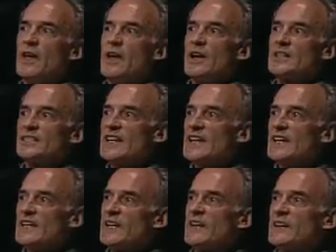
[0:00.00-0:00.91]
and
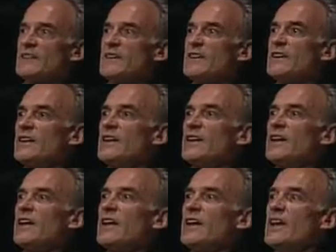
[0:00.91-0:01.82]
settling it
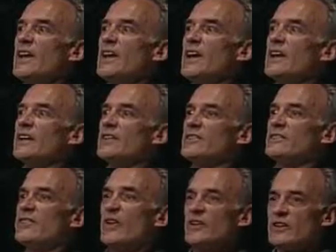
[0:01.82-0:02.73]
and
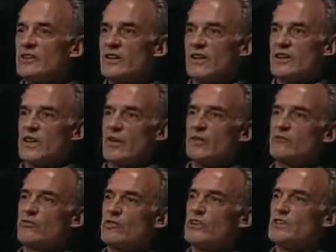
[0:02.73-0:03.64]
starting to cut down the
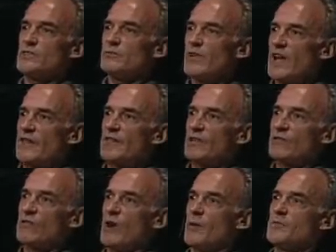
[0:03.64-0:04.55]
trees and plant their
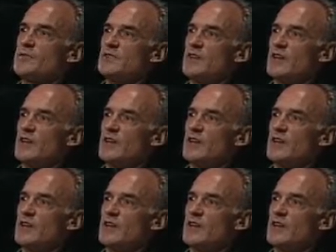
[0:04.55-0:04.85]
crops,